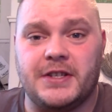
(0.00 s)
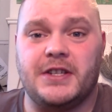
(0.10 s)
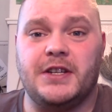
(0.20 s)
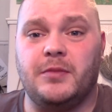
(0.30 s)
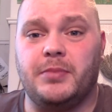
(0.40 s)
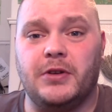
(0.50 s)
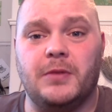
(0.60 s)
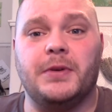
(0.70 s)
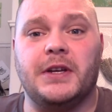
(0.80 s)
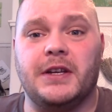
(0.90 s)
Steel
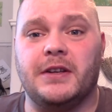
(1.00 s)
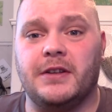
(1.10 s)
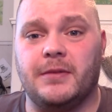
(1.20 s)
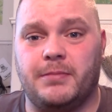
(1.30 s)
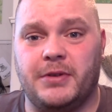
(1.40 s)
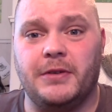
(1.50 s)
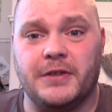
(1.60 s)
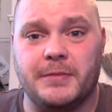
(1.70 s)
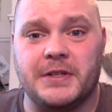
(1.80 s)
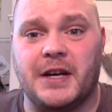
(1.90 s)
ball being the
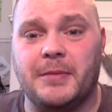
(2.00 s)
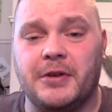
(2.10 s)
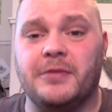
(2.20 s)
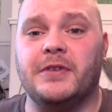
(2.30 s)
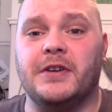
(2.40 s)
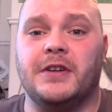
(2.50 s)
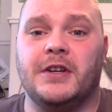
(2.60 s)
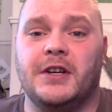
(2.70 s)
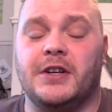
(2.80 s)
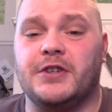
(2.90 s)
penultimate ammo for
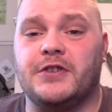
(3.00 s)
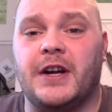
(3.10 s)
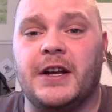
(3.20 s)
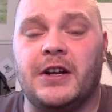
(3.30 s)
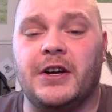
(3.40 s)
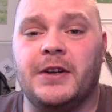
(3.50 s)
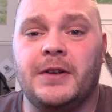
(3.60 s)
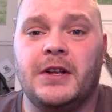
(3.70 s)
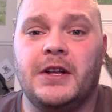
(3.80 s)
a straight line.